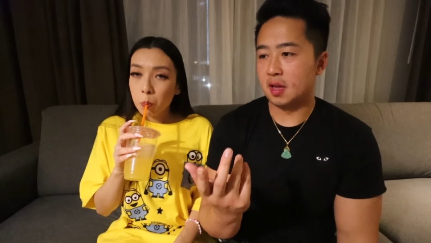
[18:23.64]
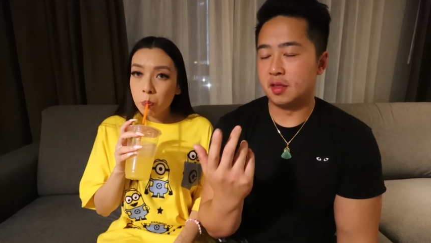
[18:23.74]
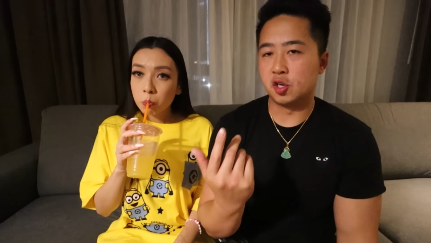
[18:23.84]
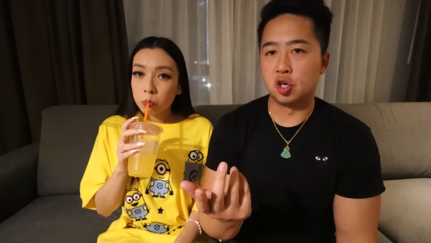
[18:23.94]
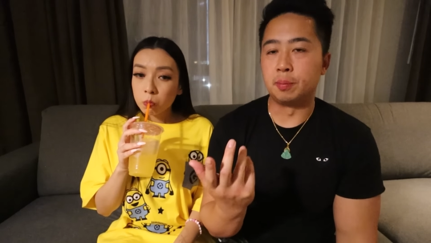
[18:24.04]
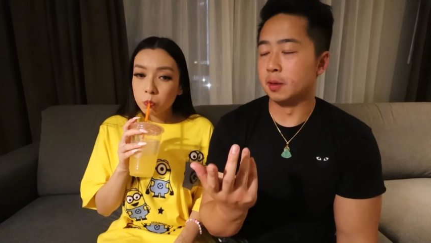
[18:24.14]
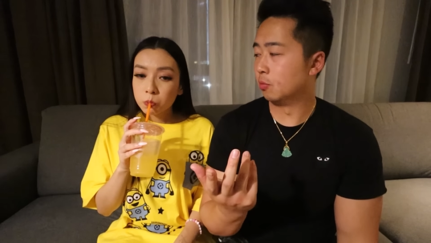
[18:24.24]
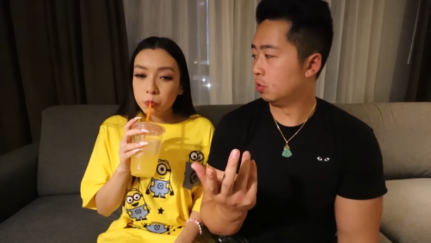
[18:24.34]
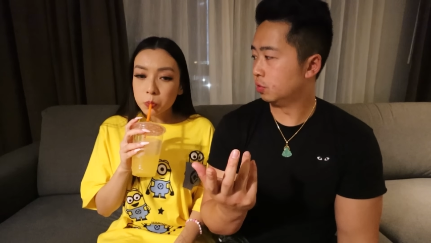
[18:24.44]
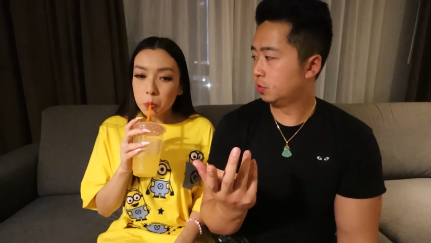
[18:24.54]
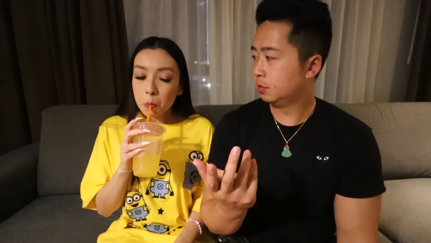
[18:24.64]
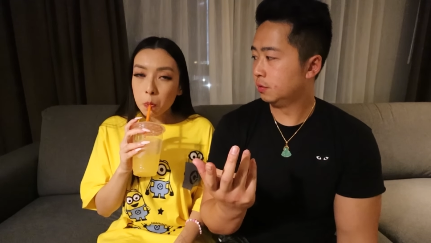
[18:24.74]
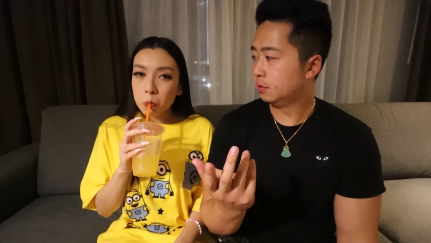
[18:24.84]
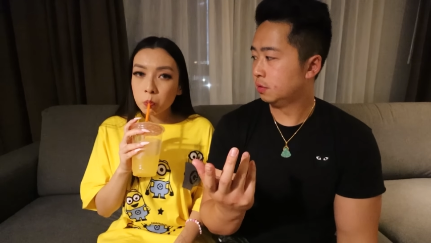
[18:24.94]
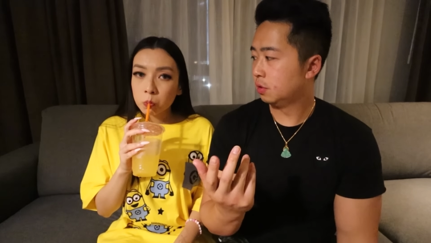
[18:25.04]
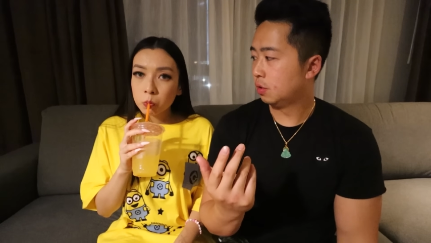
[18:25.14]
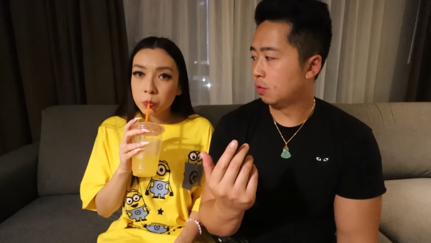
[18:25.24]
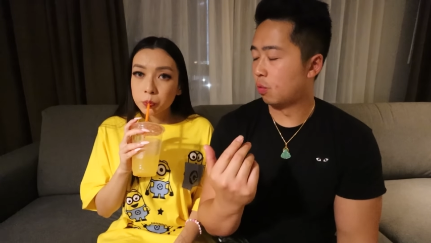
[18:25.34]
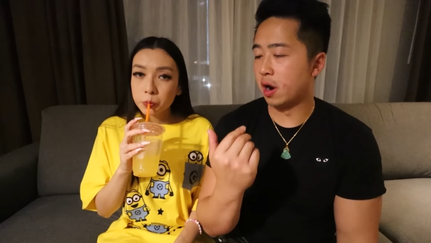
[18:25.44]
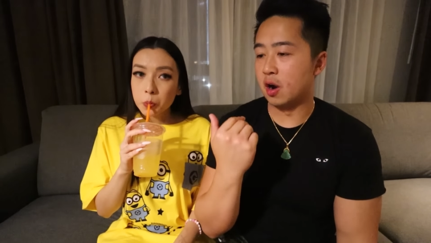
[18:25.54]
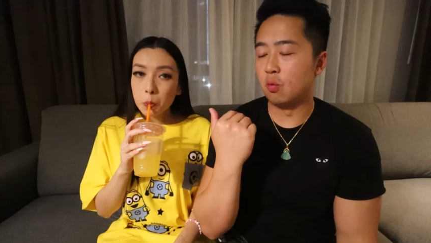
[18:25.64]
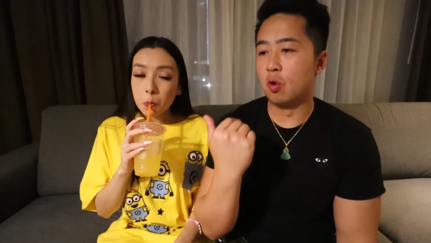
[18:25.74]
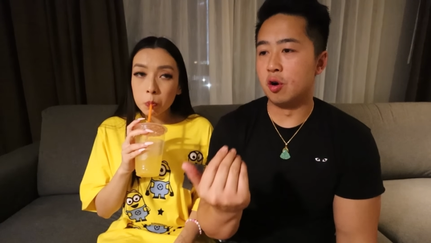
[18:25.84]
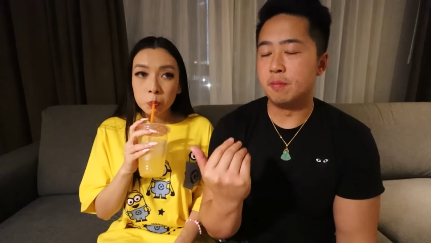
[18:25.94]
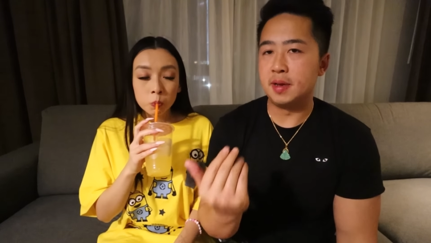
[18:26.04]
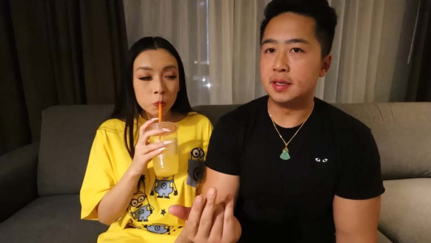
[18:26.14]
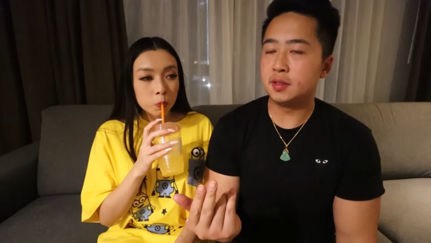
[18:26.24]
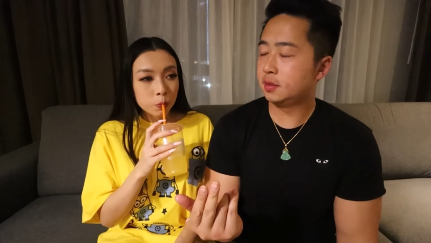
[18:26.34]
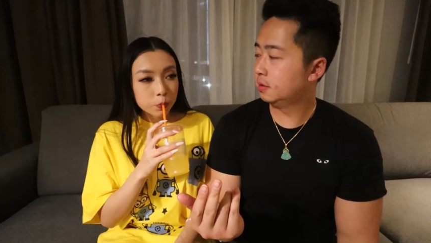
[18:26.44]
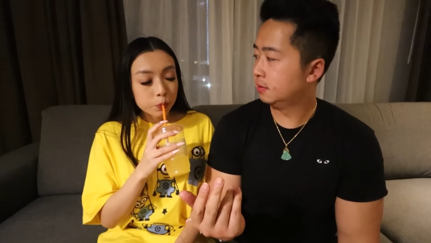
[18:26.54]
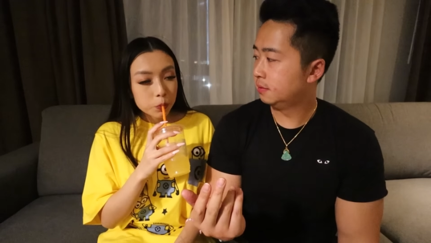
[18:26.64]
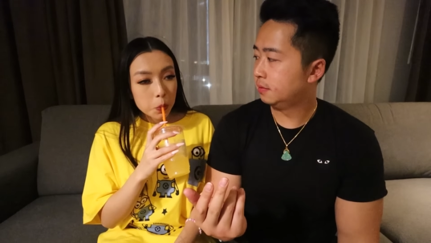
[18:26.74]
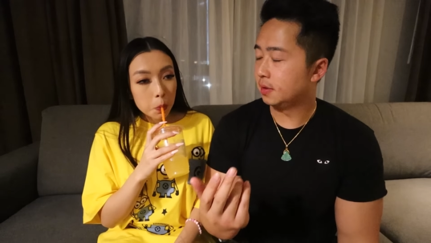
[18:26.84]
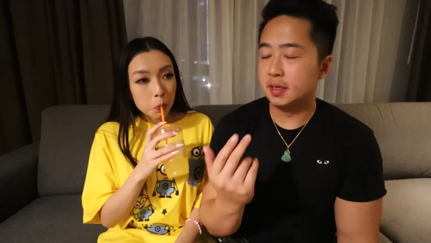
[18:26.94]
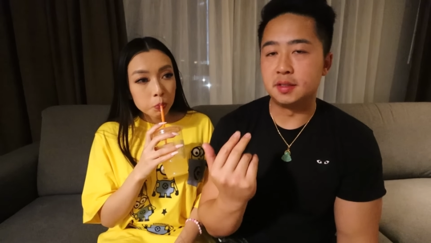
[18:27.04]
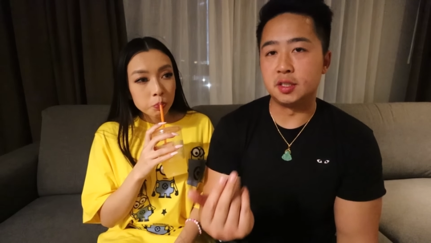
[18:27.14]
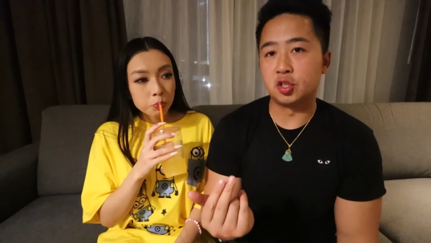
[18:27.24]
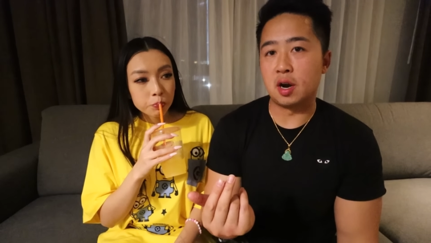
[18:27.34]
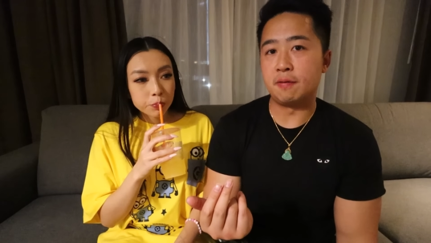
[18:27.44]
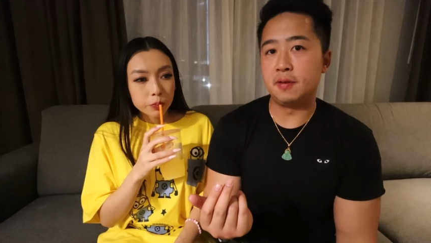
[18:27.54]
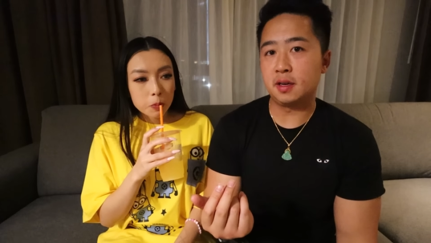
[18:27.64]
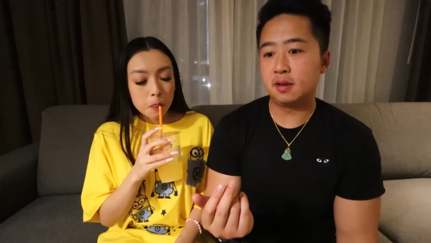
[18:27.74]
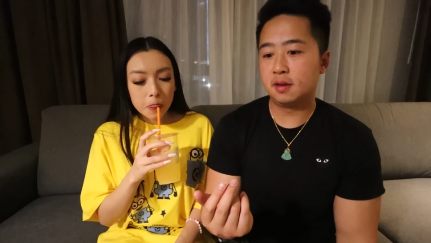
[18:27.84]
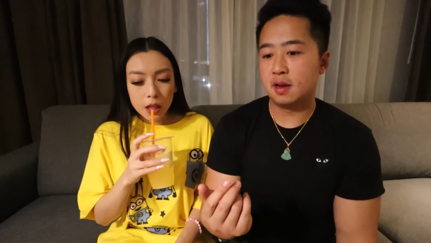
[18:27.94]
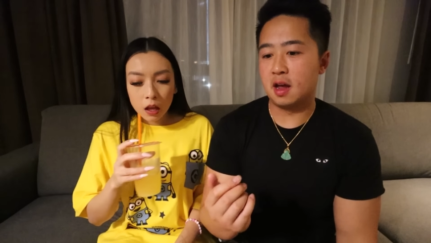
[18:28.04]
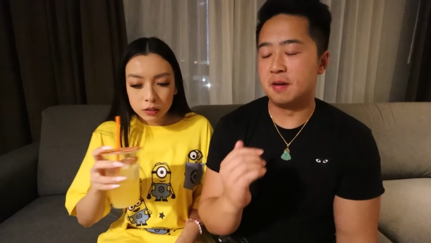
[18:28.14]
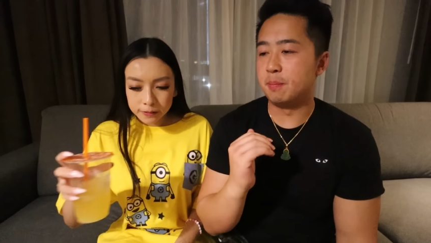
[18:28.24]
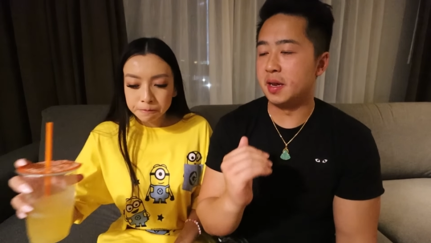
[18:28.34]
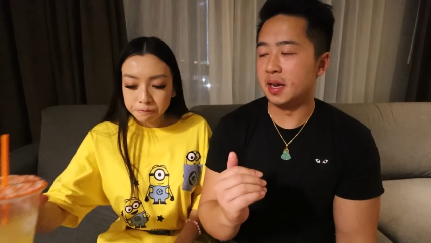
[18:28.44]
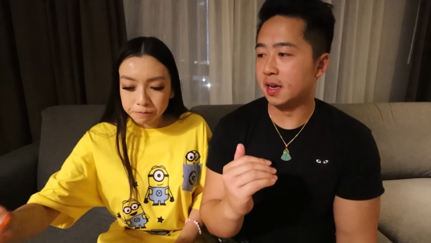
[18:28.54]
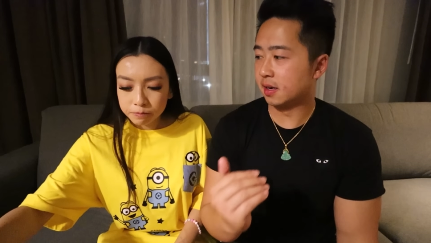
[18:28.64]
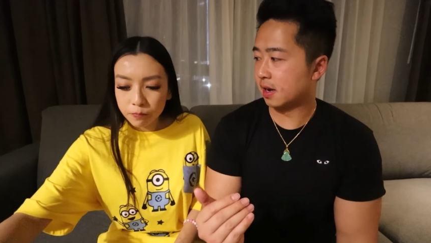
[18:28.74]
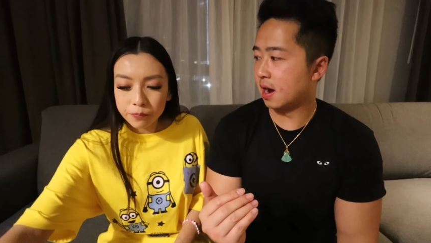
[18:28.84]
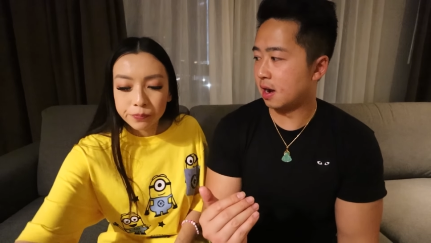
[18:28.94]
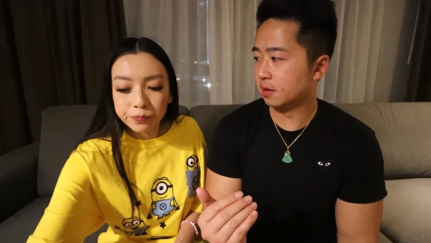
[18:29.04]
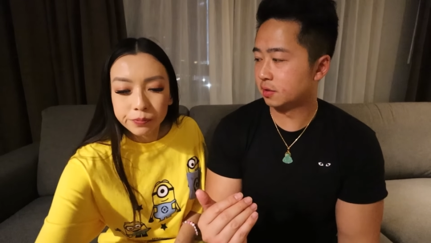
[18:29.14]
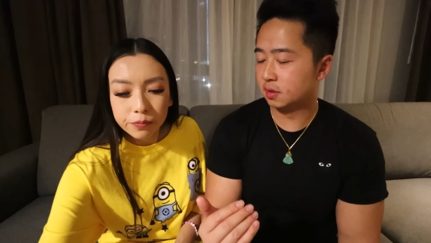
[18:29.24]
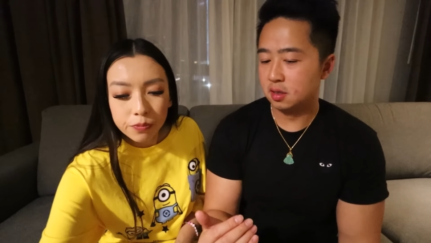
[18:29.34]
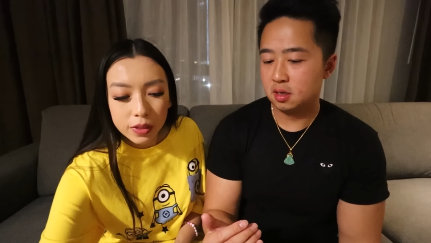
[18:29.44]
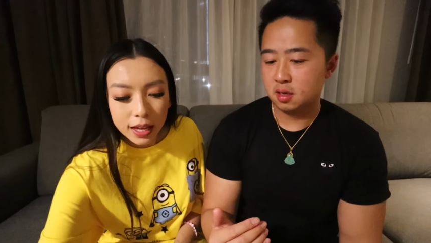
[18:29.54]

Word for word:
Speaker 1: and the shopping malls. What I won't miss is the traffic and being in cars.